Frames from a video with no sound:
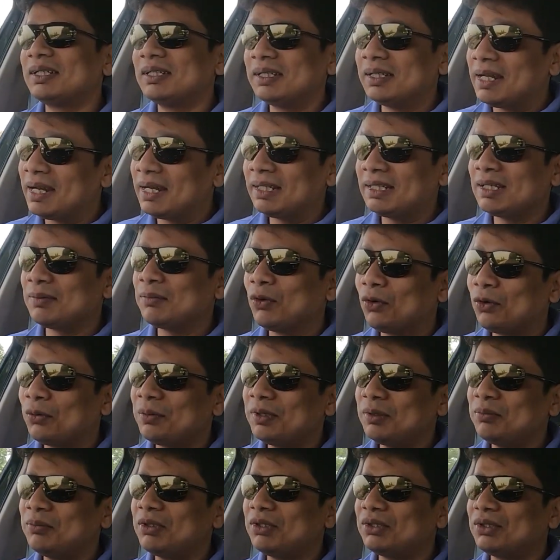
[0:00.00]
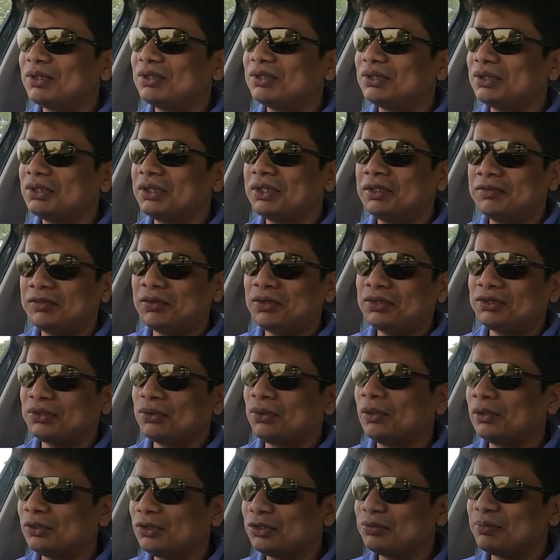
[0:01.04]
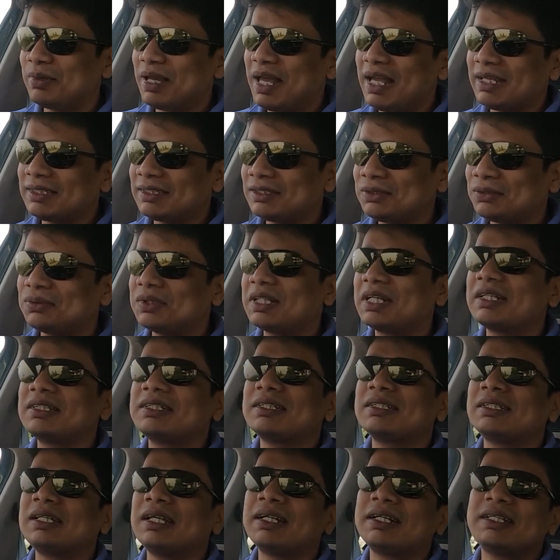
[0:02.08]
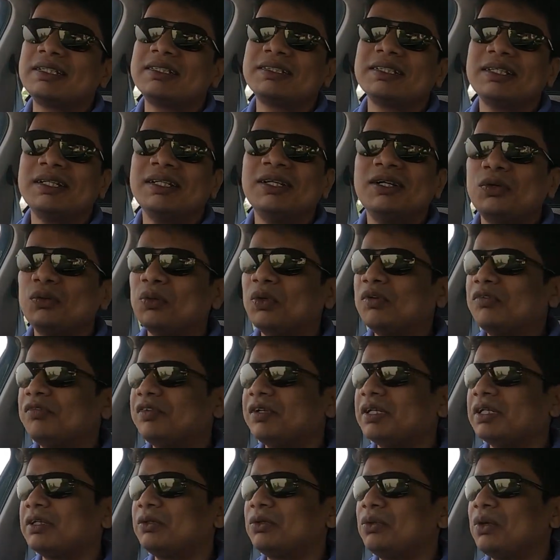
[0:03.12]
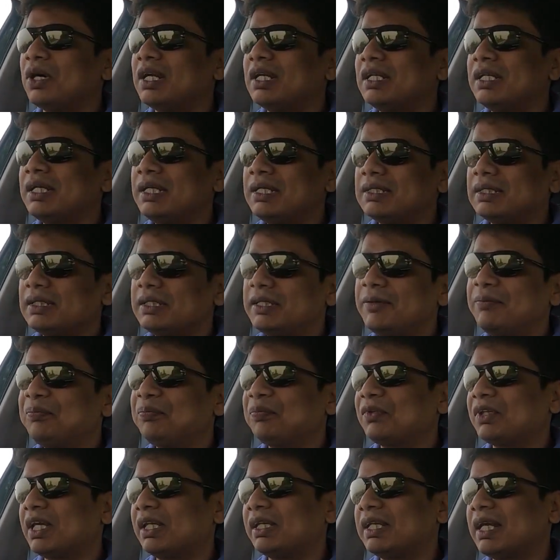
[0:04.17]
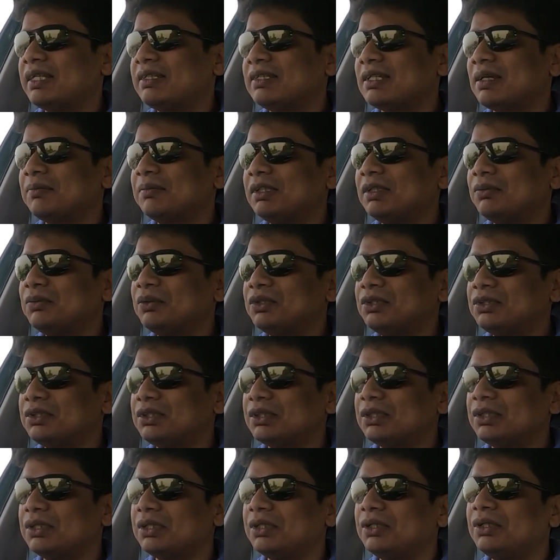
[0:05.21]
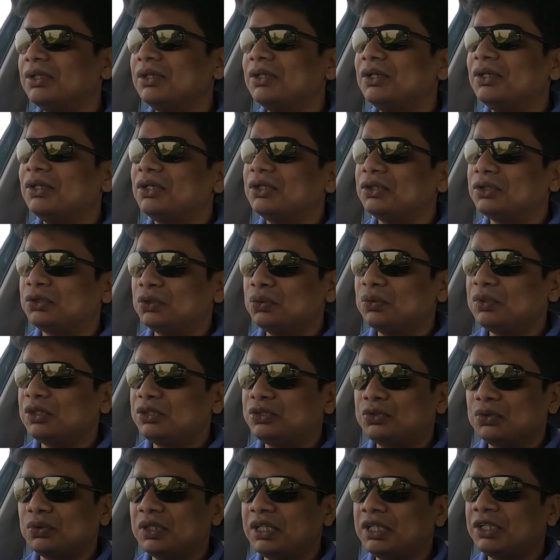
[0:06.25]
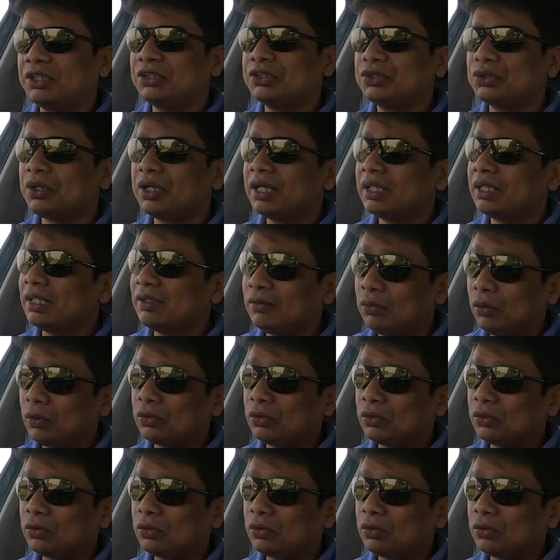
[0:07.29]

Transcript: Getting them home in, because of course all those bags and suitcases, luggage will fit in quite easily, and that's something which you will truly enjoy, and they will